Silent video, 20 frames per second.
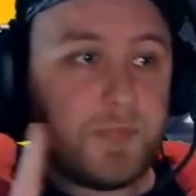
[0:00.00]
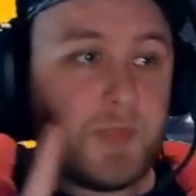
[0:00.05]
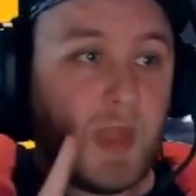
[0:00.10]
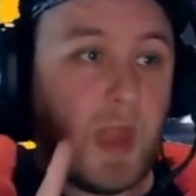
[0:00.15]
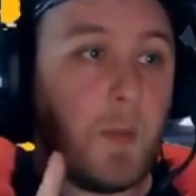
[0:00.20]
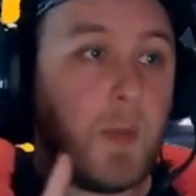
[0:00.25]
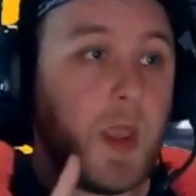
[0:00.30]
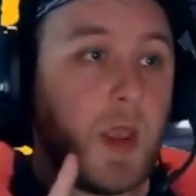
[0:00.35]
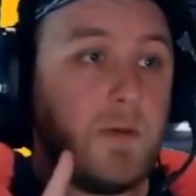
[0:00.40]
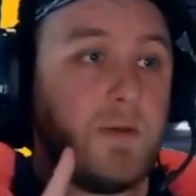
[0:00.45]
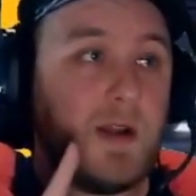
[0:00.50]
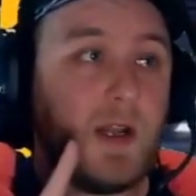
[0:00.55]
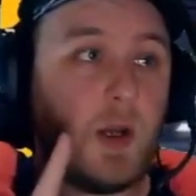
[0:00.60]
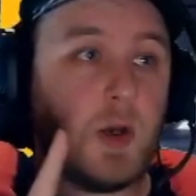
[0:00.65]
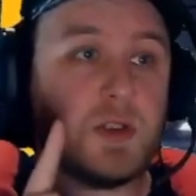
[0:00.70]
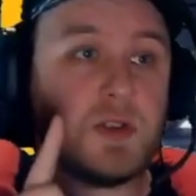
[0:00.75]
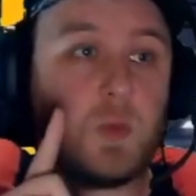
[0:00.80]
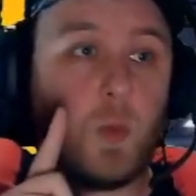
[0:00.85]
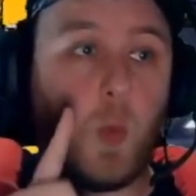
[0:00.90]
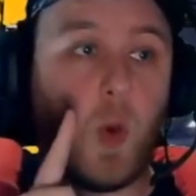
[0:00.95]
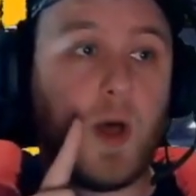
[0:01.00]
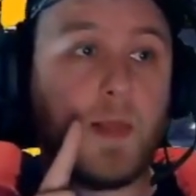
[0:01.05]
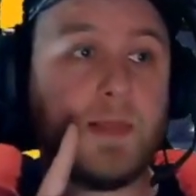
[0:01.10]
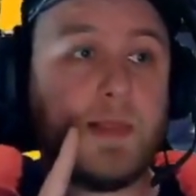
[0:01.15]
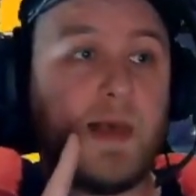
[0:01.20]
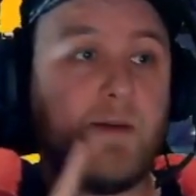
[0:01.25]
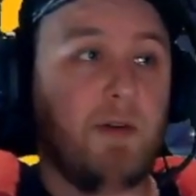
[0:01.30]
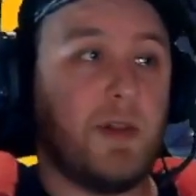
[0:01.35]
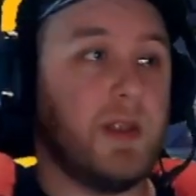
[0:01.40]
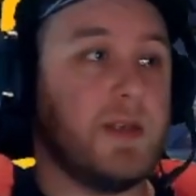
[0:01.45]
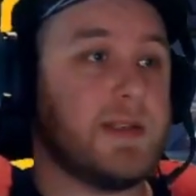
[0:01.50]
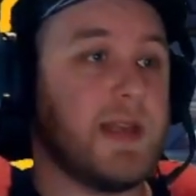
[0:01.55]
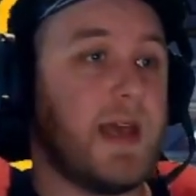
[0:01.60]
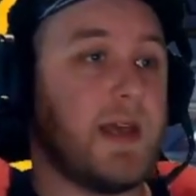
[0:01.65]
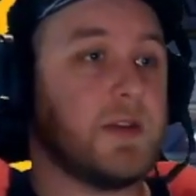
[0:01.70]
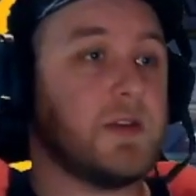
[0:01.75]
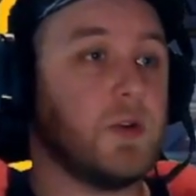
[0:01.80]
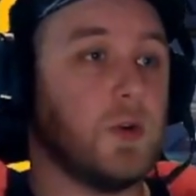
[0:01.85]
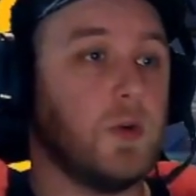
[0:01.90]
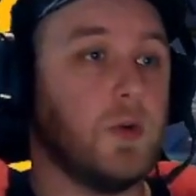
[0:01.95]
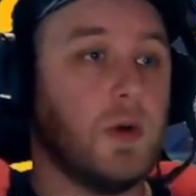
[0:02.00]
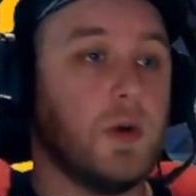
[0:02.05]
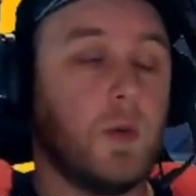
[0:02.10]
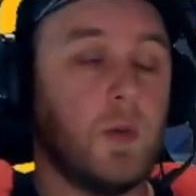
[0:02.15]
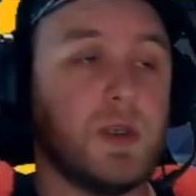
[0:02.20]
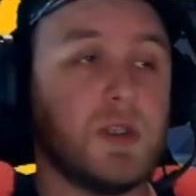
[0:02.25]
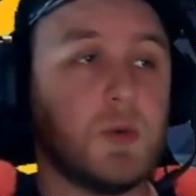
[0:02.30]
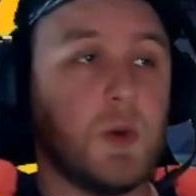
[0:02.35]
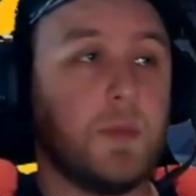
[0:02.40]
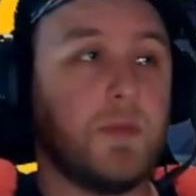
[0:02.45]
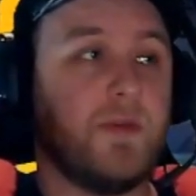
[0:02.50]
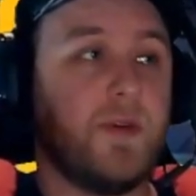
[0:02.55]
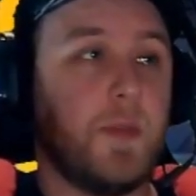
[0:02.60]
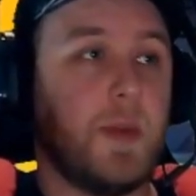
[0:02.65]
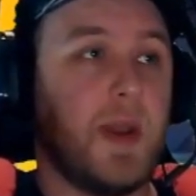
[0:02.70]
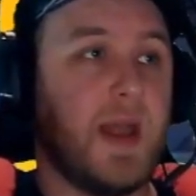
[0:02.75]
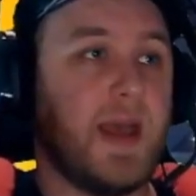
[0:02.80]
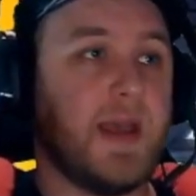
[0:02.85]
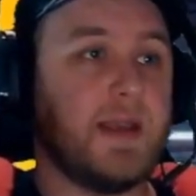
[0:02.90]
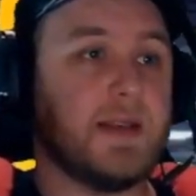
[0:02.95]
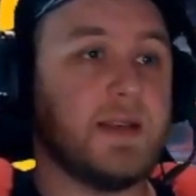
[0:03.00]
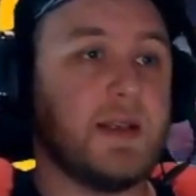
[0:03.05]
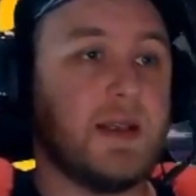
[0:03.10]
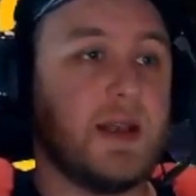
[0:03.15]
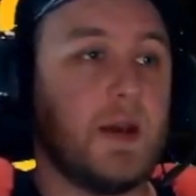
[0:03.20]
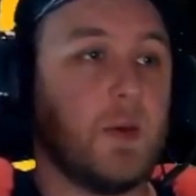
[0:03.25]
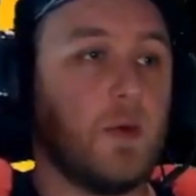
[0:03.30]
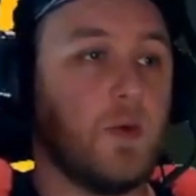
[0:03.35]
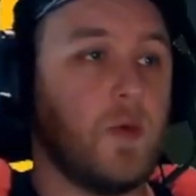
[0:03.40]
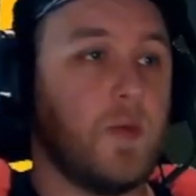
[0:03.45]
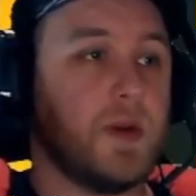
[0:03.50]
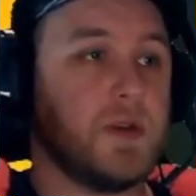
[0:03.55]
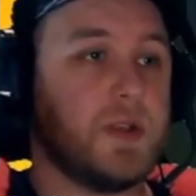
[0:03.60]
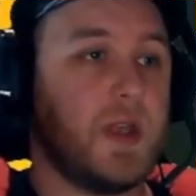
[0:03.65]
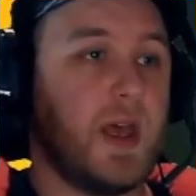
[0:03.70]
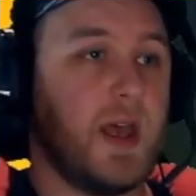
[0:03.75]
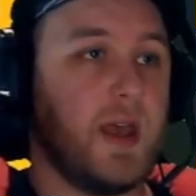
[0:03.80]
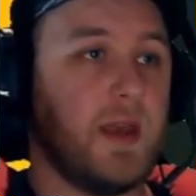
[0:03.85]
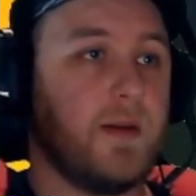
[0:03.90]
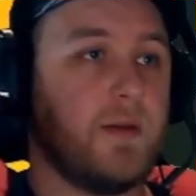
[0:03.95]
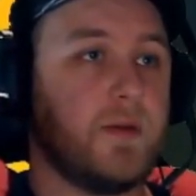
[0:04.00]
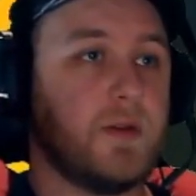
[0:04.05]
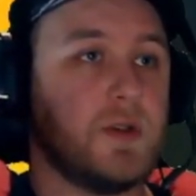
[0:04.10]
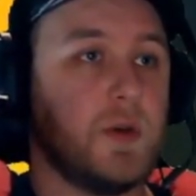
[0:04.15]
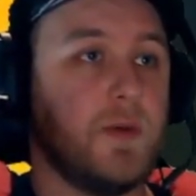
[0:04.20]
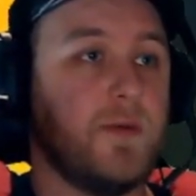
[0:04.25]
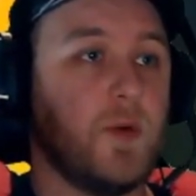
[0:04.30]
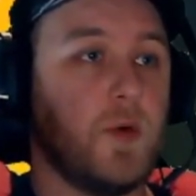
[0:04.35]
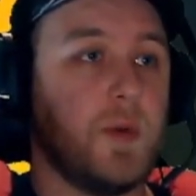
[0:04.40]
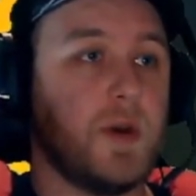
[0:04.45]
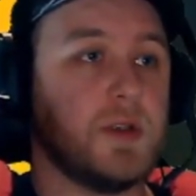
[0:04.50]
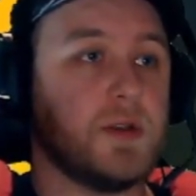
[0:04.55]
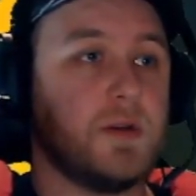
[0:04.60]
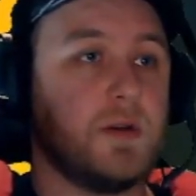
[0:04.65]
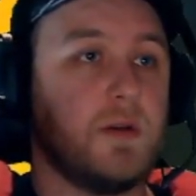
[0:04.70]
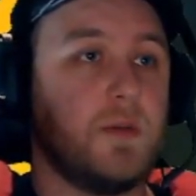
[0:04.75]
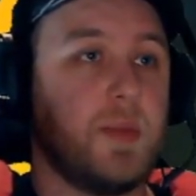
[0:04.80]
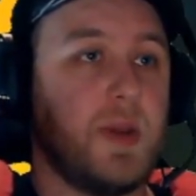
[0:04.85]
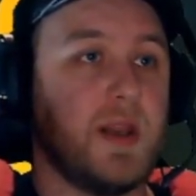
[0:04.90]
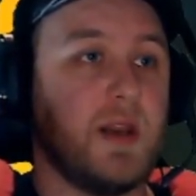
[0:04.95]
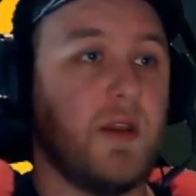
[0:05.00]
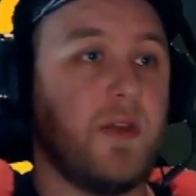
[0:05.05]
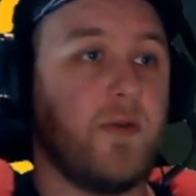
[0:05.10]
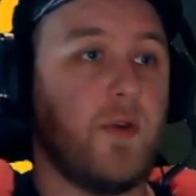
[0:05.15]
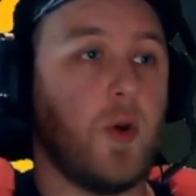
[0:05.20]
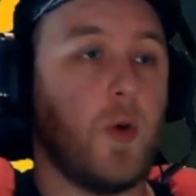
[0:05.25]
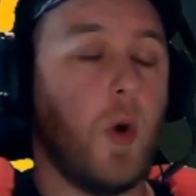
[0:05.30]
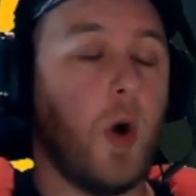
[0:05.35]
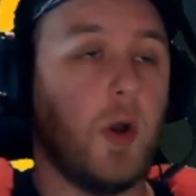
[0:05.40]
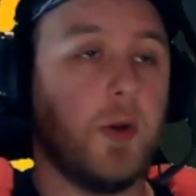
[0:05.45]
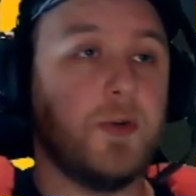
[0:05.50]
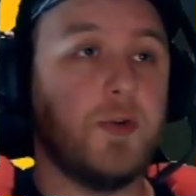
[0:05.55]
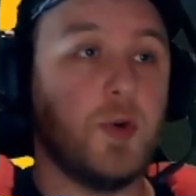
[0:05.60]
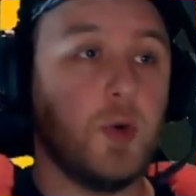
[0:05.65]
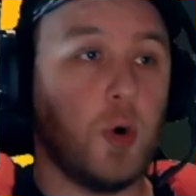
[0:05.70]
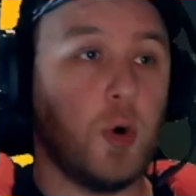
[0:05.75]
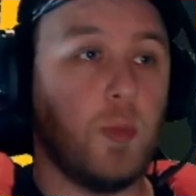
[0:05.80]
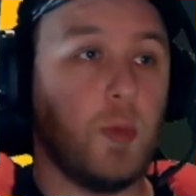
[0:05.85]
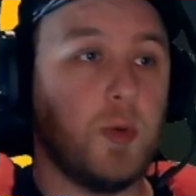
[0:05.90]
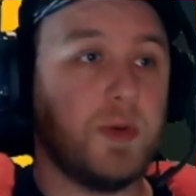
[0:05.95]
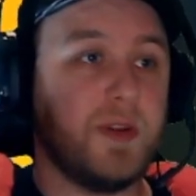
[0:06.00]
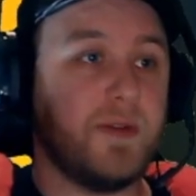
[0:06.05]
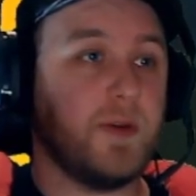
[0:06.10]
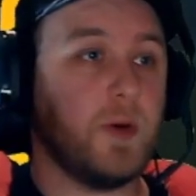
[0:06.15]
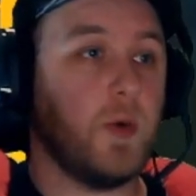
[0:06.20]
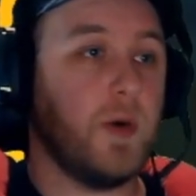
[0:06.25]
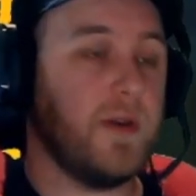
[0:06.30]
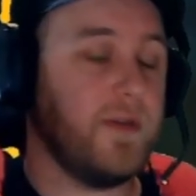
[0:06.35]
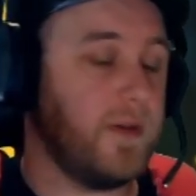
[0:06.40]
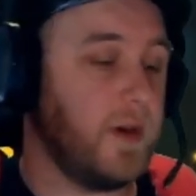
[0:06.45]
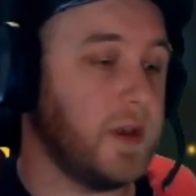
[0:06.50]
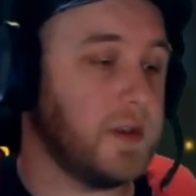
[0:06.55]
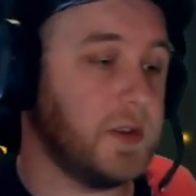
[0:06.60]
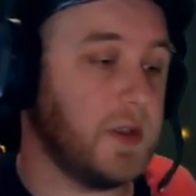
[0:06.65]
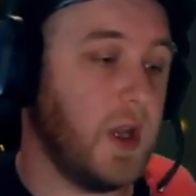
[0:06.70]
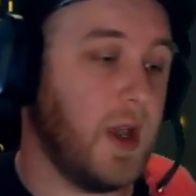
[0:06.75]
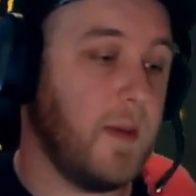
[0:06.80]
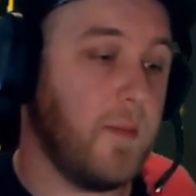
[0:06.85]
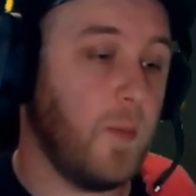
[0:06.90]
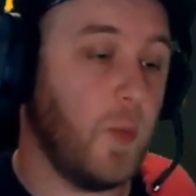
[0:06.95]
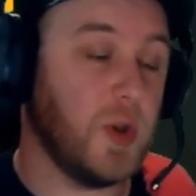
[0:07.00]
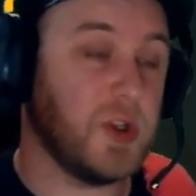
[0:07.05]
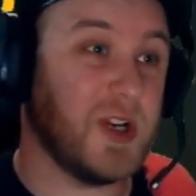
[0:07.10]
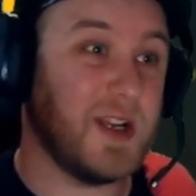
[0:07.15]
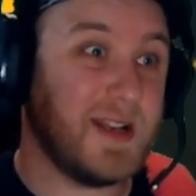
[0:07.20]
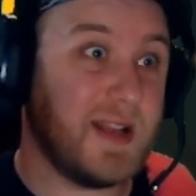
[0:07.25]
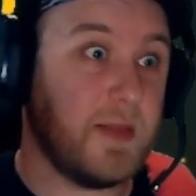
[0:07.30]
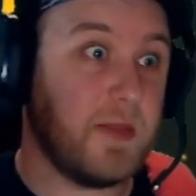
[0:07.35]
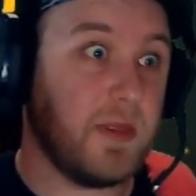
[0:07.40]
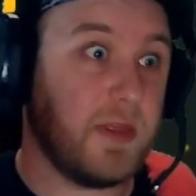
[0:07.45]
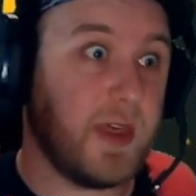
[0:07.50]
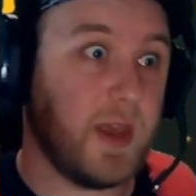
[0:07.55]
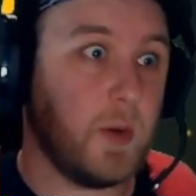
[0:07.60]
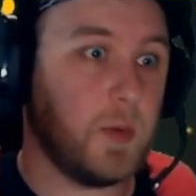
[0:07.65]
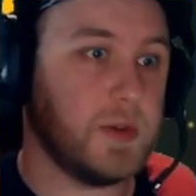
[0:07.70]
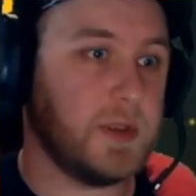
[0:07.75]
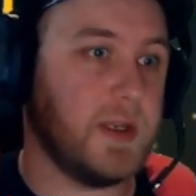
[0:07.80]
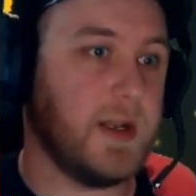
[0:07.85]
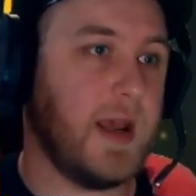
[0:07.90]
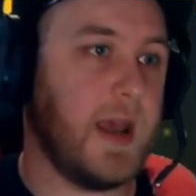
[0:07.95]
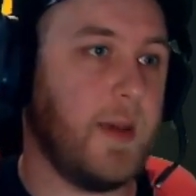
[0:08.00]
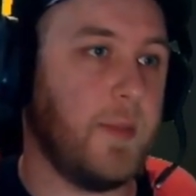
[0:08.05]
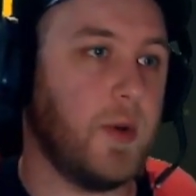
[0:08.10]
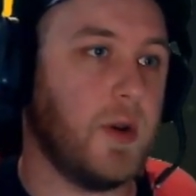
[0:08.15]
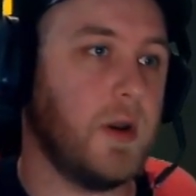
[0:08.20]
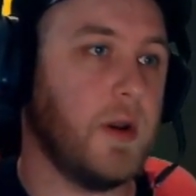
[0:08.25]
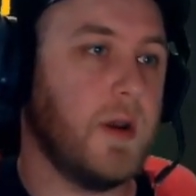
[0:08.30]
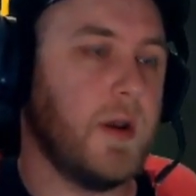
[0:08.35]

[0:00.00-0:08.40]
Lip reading: And we only lost one level as Axel. We swapped for Blaze, and now we're almost there. So we've almost played it through on normal difficulty first time, which I didn't think was going to happen.